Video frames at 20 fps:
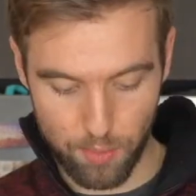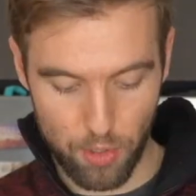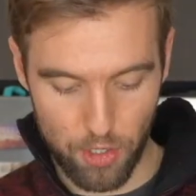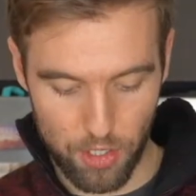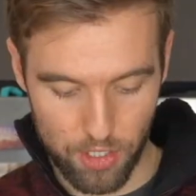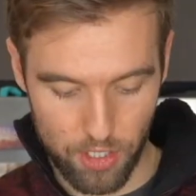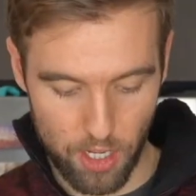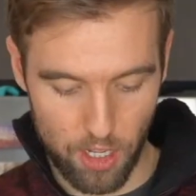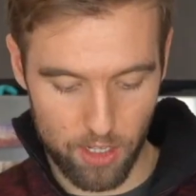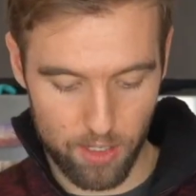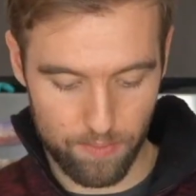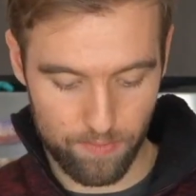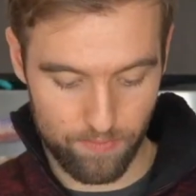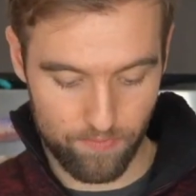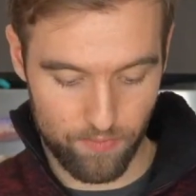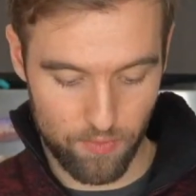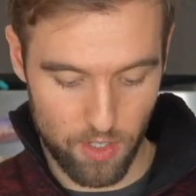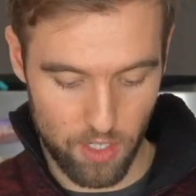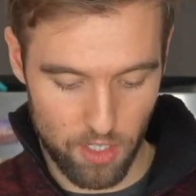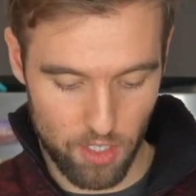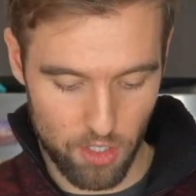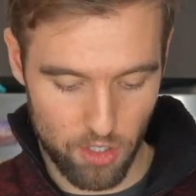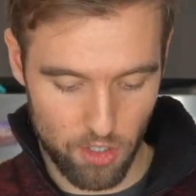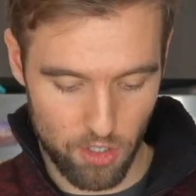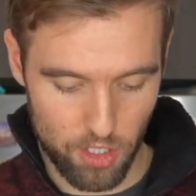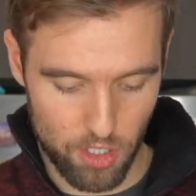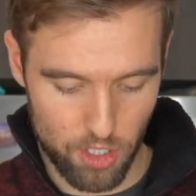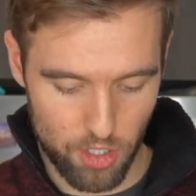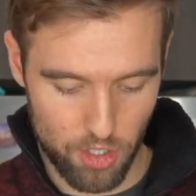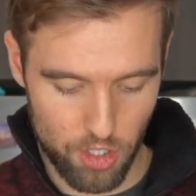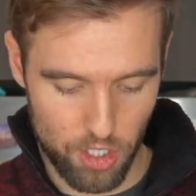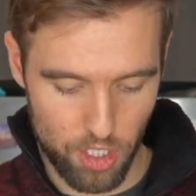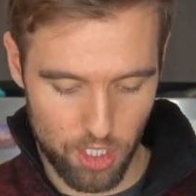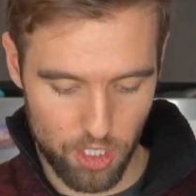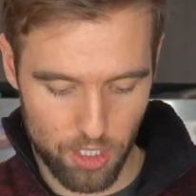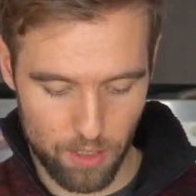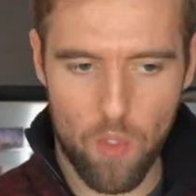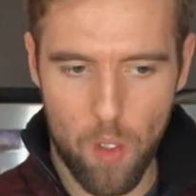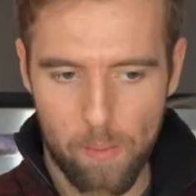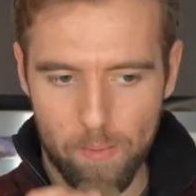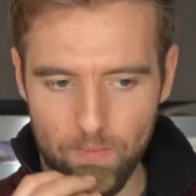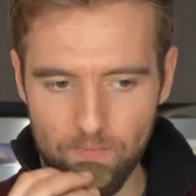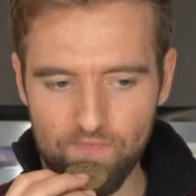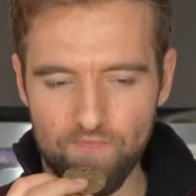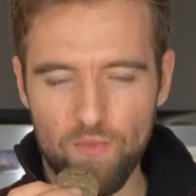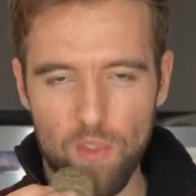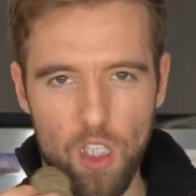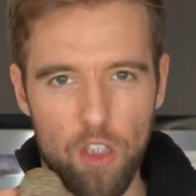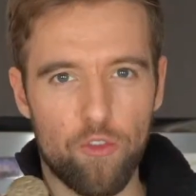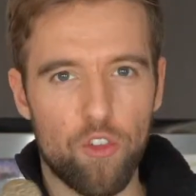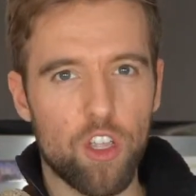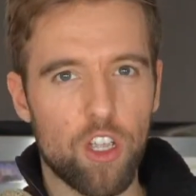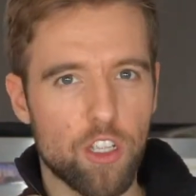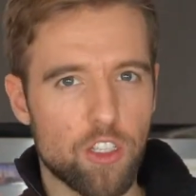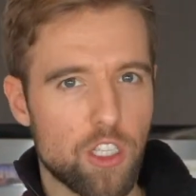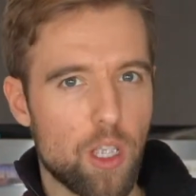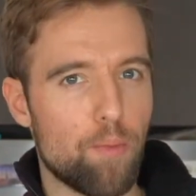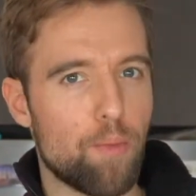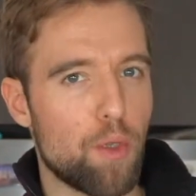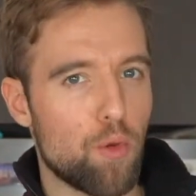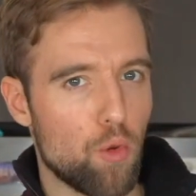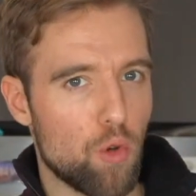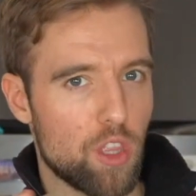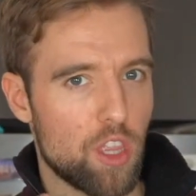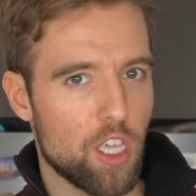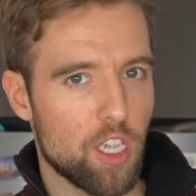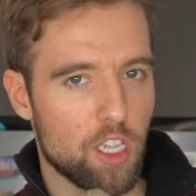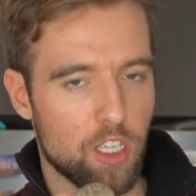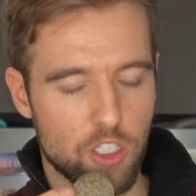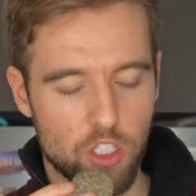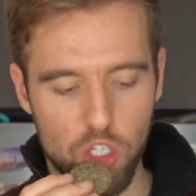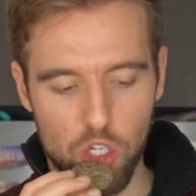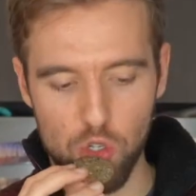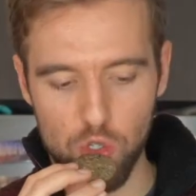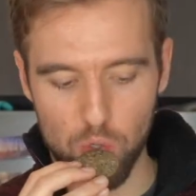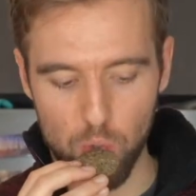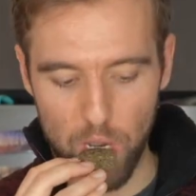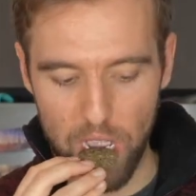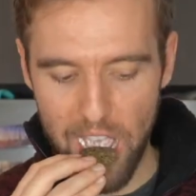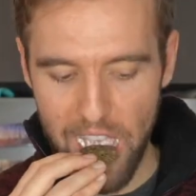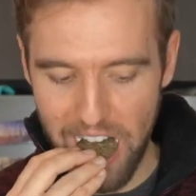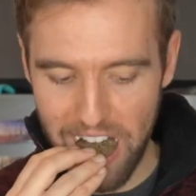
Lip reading: pretty solid. That's a delicious cheese. I feel like some people would think it's too sweet.